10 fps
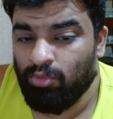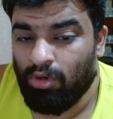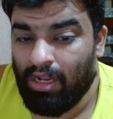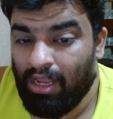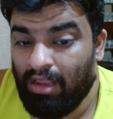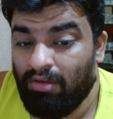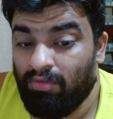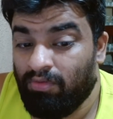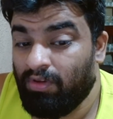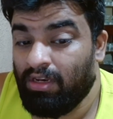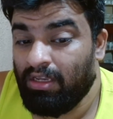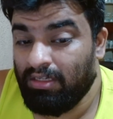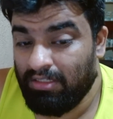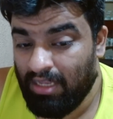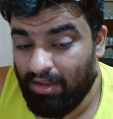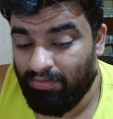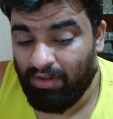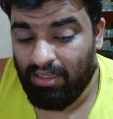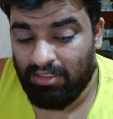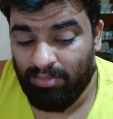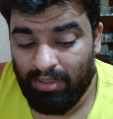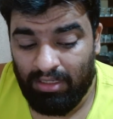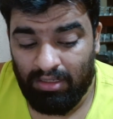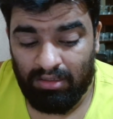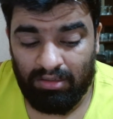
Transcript: What I have a feeling is FA has a big